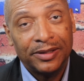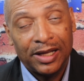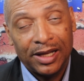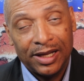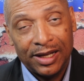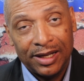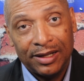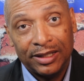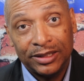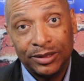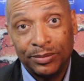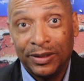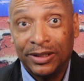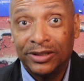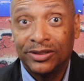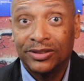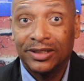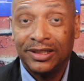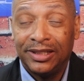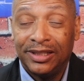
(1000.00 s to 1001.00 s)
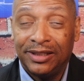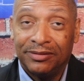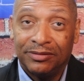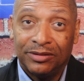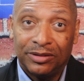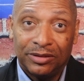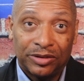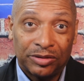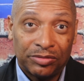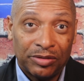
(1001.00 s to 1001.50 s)
especially
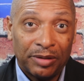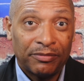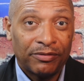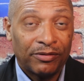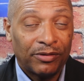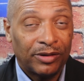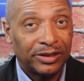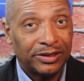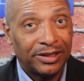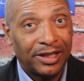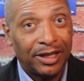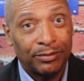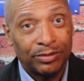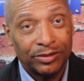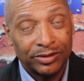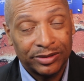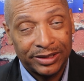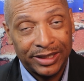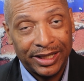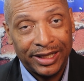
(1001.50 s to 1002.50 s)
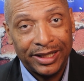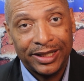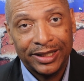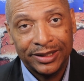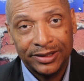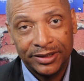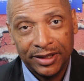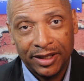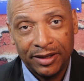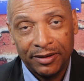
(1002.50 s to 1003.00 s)
shrimp, for example, steak,
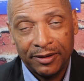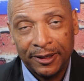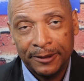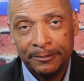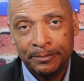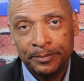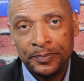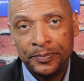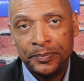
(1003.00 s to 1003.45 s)
et cetera.